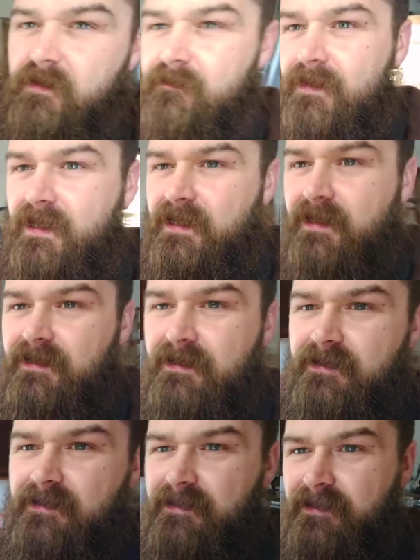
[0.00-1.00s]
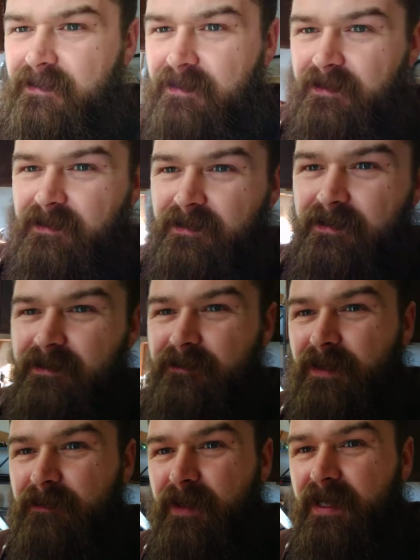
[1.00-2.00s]
my
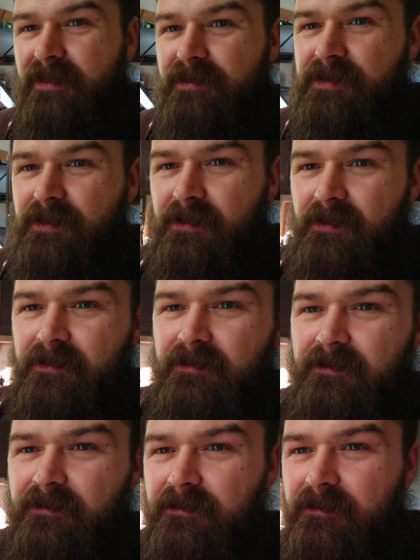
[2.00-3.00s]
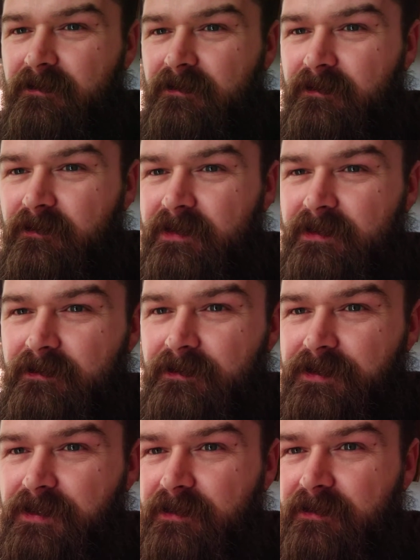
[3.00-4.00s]
bandsaw on
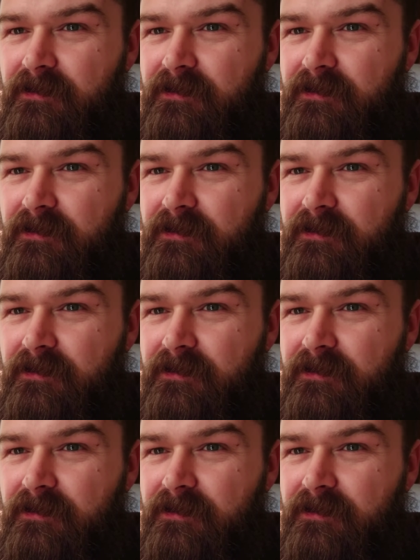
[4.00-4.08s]
wheels,